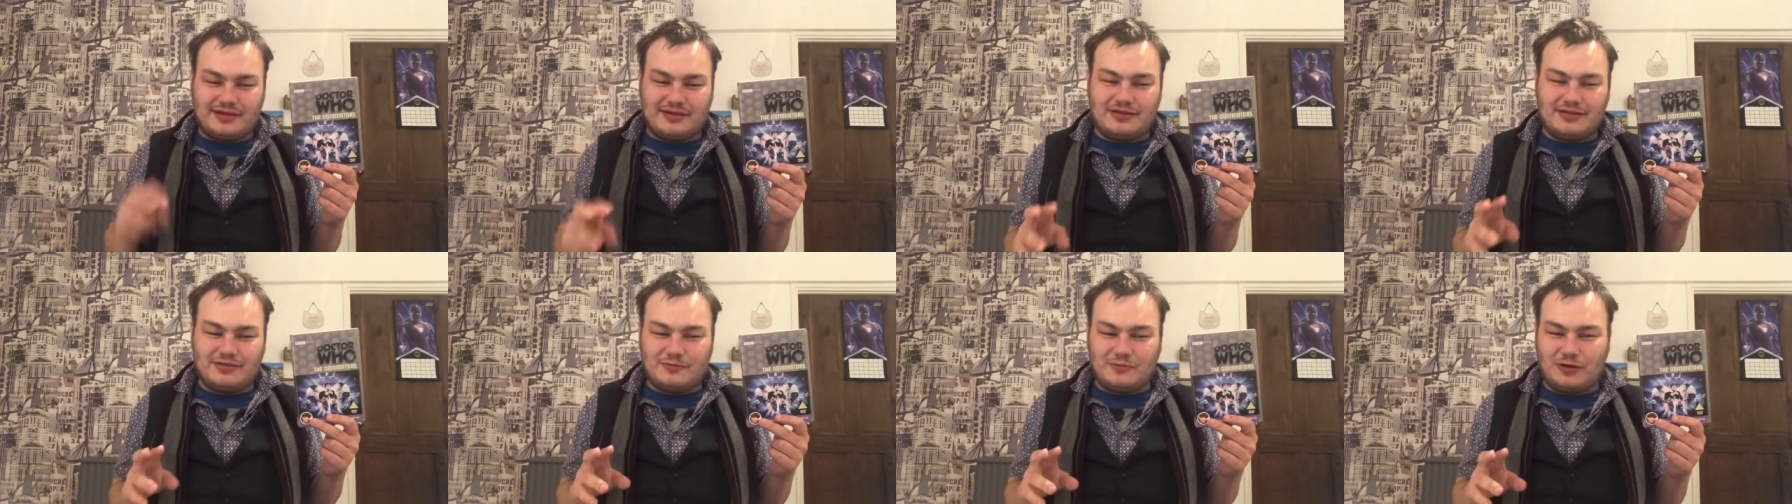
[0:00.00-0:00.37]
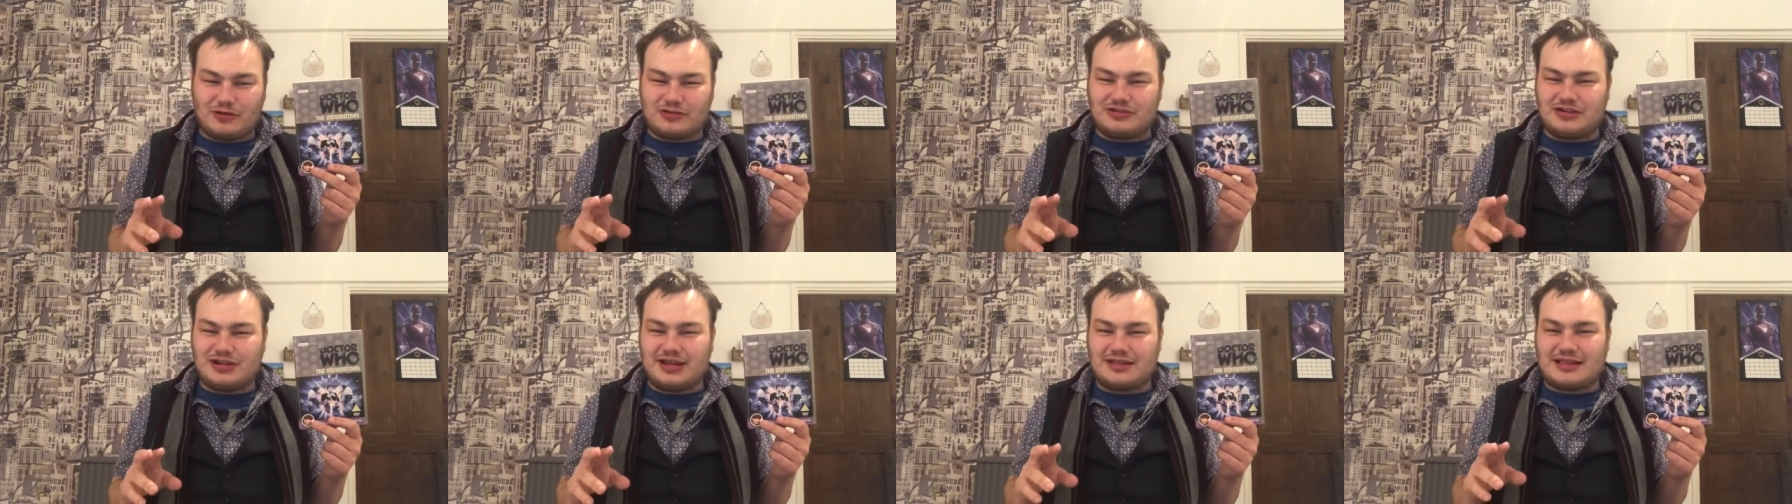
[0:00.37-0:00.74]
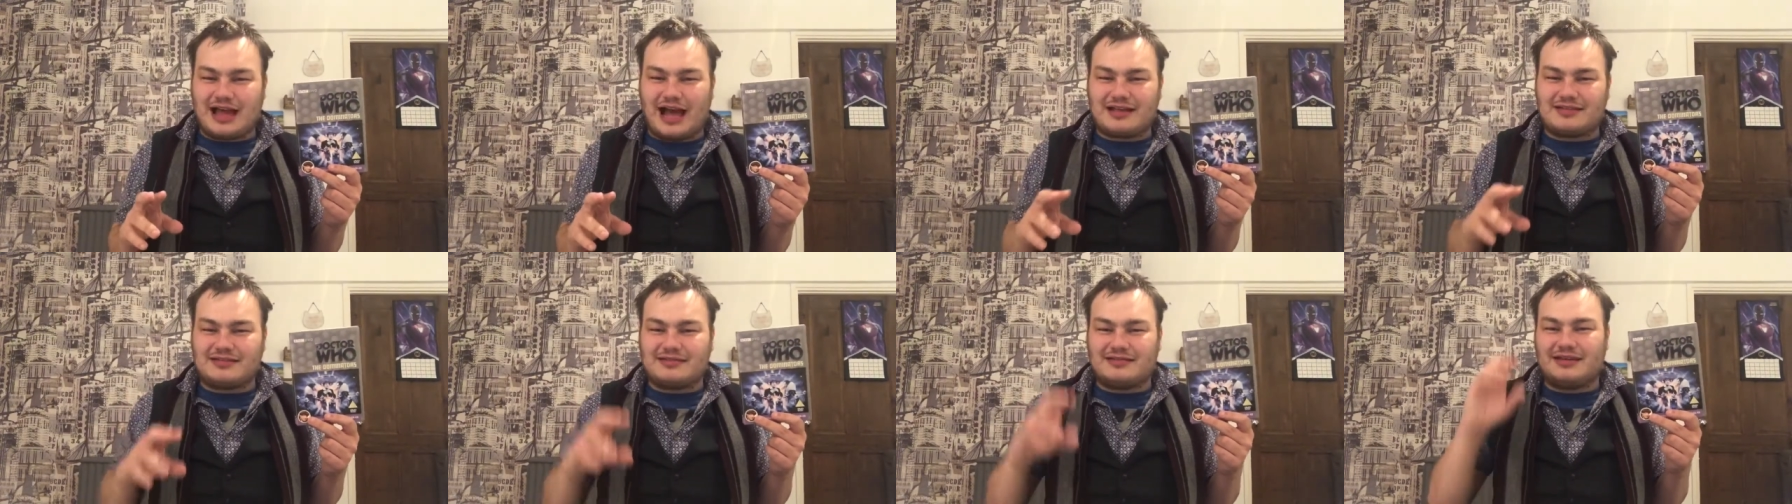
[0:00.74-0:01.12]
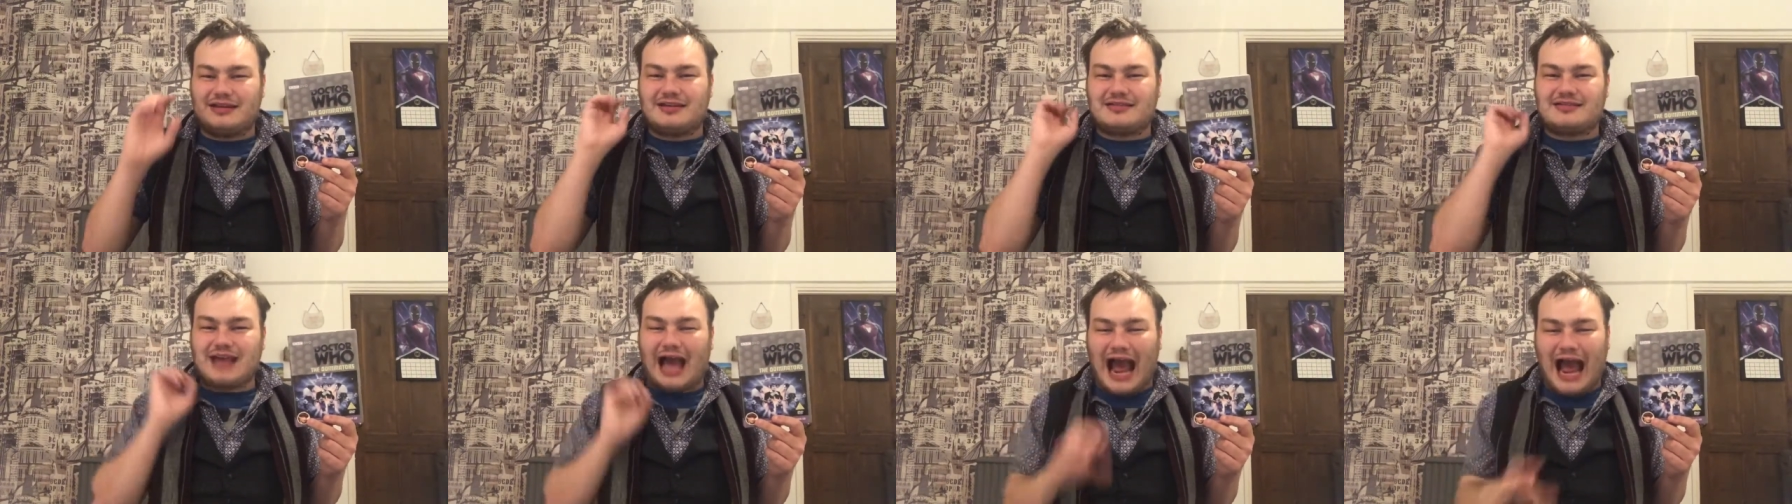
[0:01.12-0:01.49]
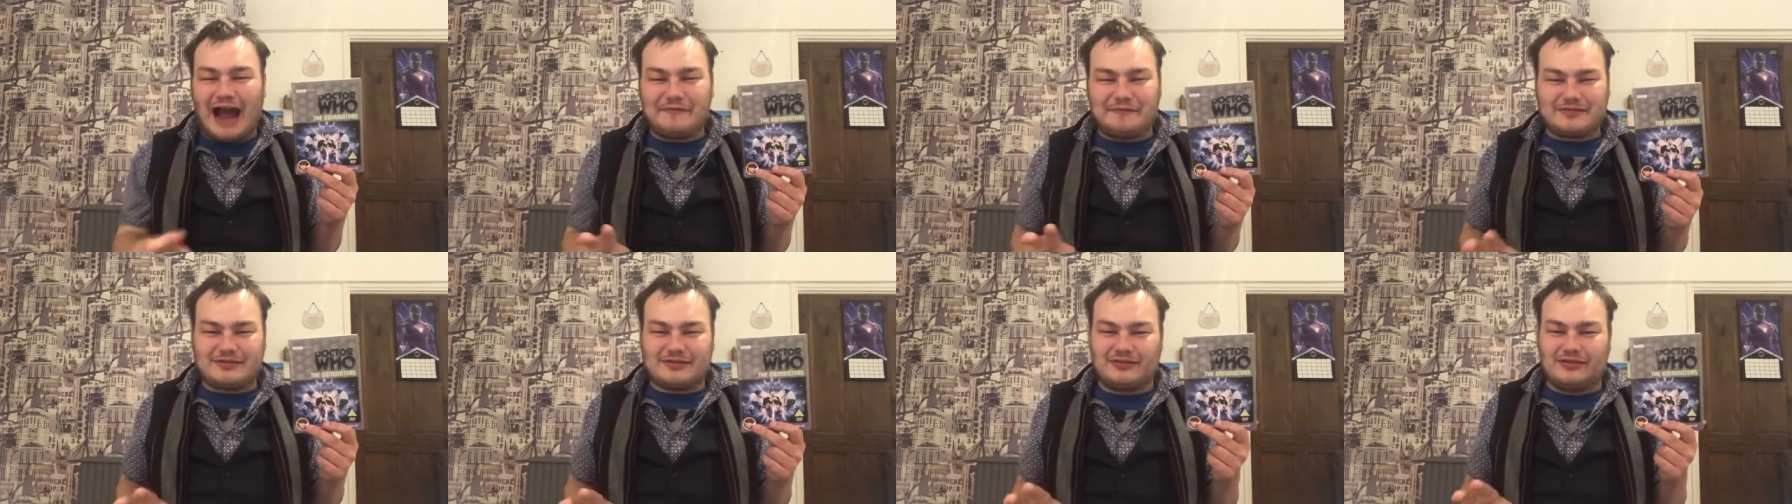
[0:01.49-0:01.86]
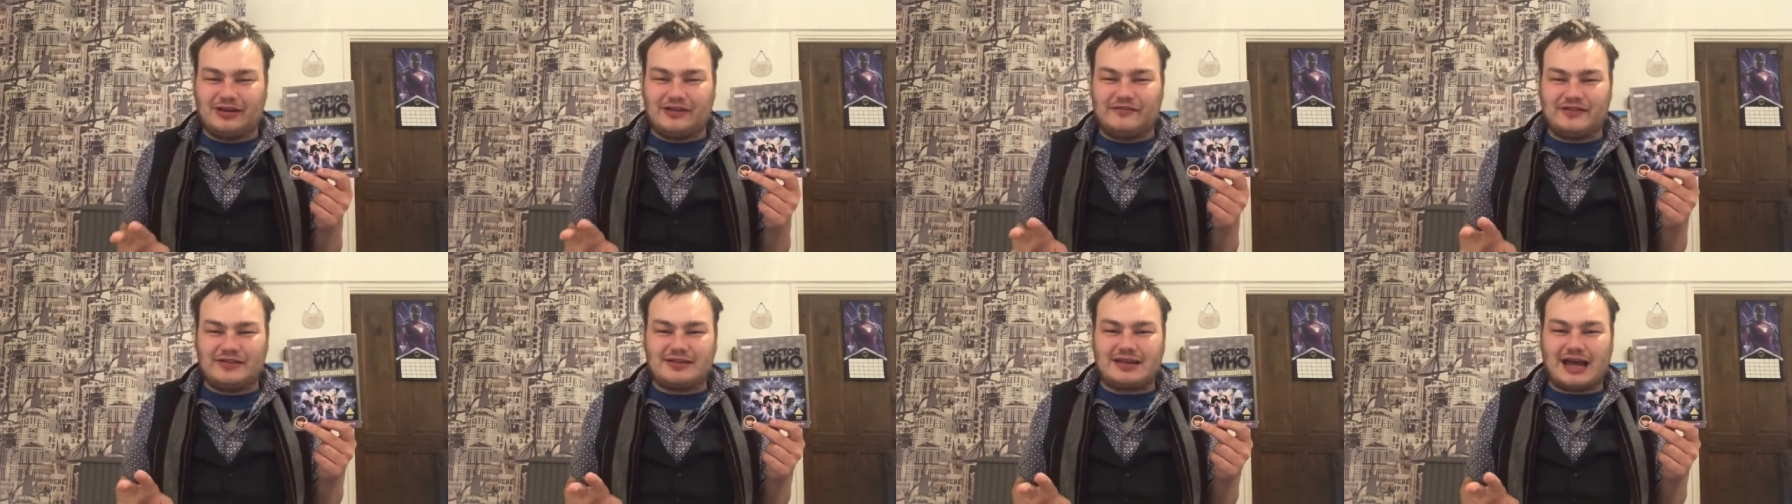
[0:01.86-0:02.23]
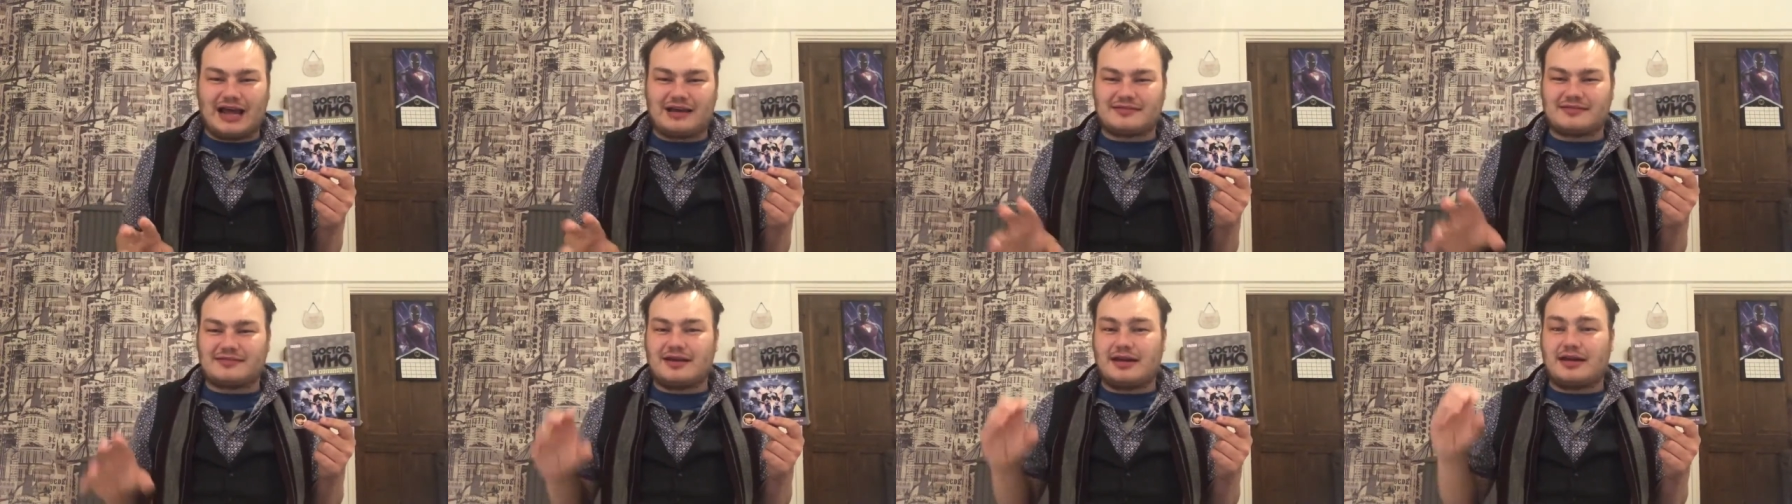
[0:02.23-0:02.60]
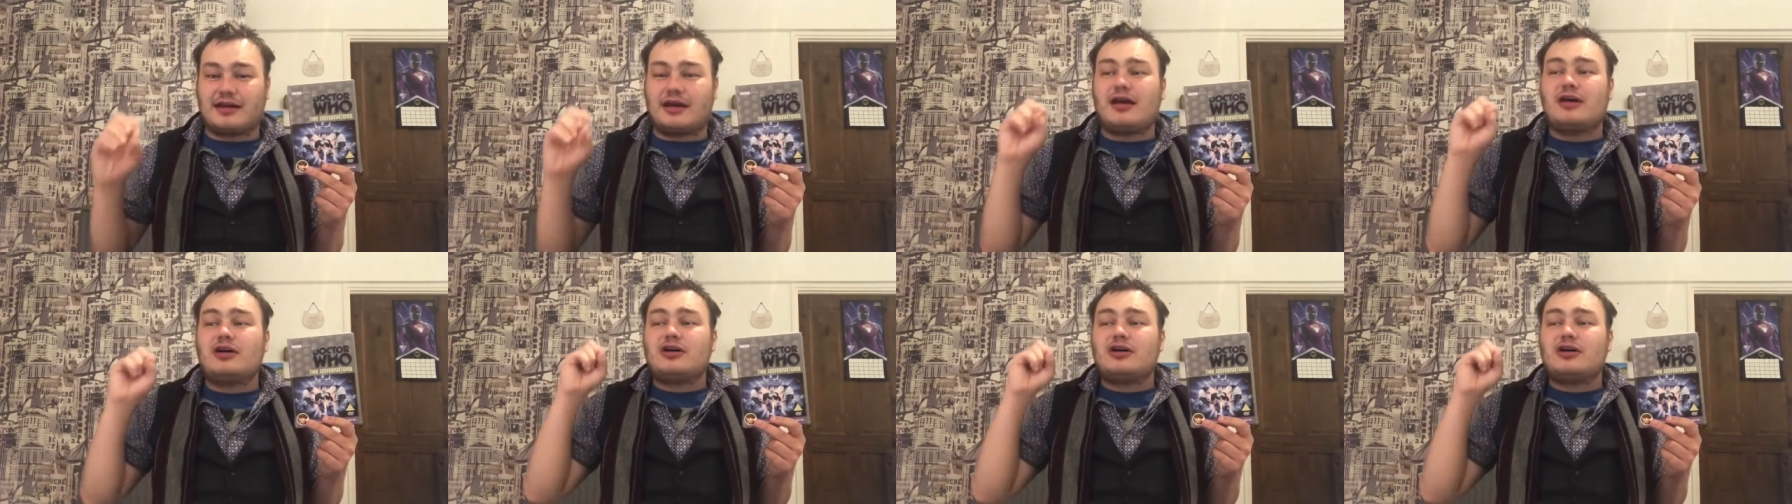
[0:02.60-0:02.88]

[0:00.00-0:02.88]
watching it, that scene, it's absolutely fantastic.